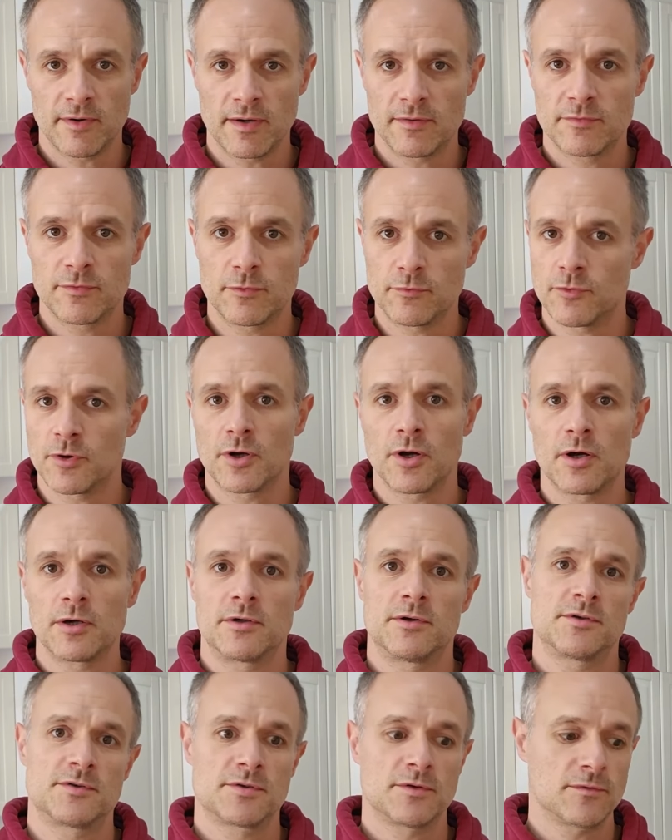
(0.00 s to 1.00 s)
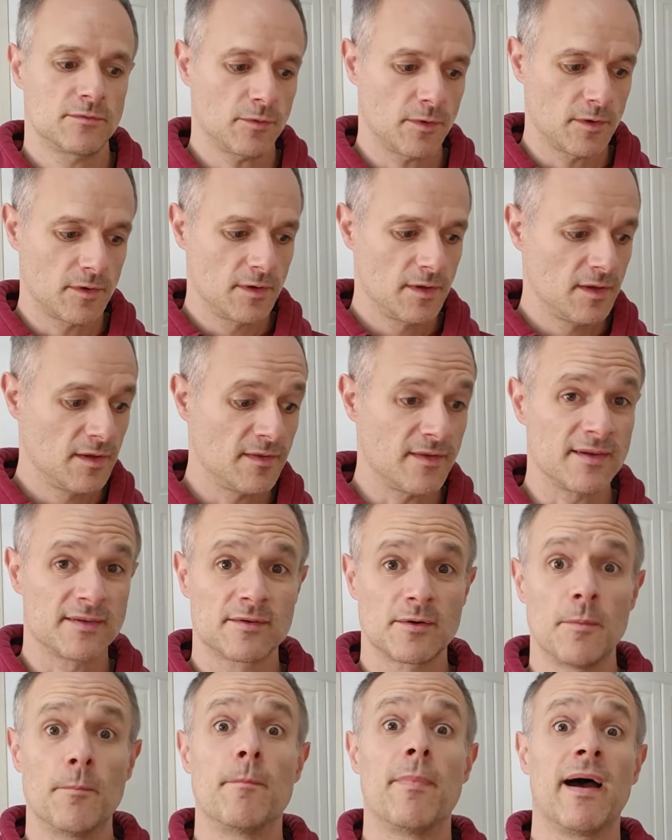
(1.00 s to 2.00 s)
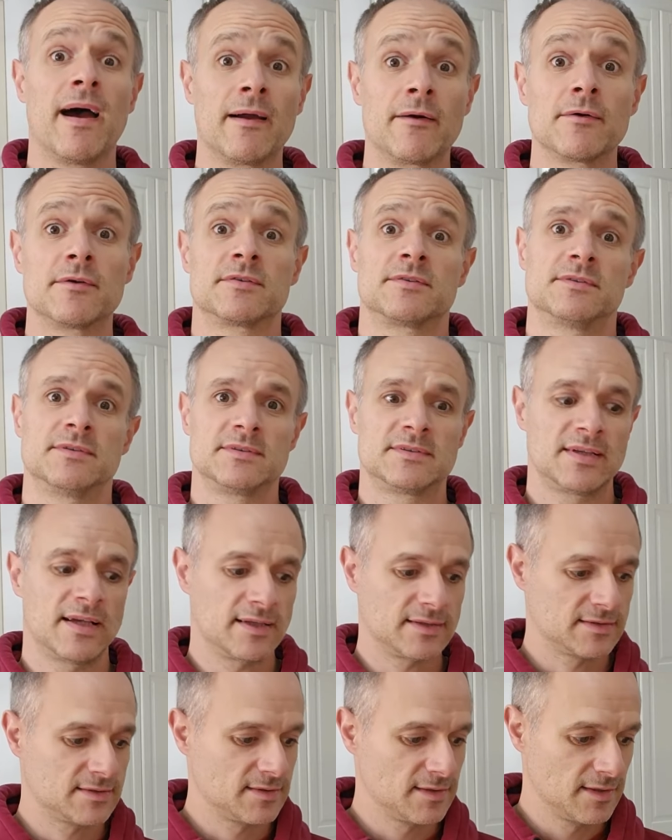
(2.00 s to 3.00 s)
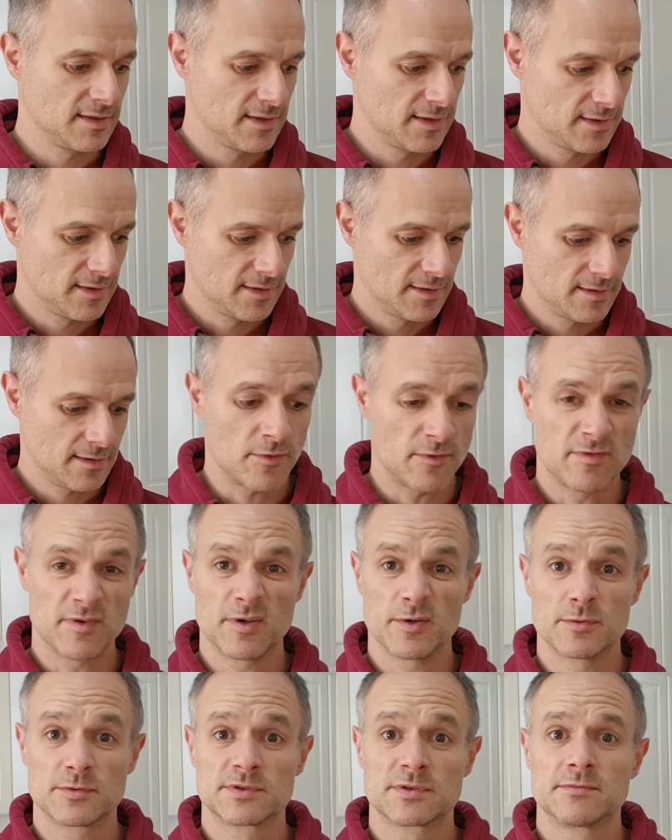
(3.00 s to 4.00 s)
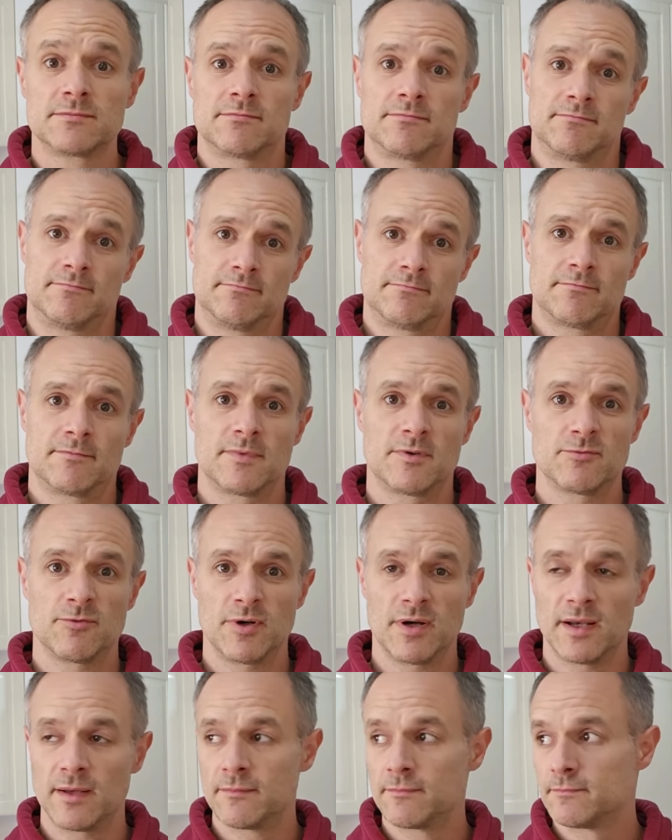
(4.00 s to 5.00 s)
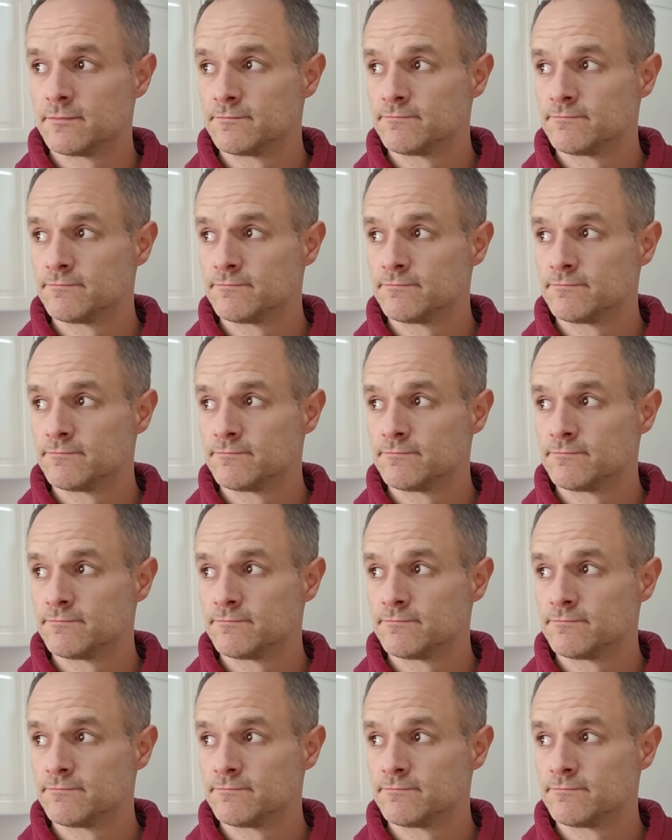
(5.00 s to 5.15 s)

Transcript: grateful regardless of what this comparison test reveals, really.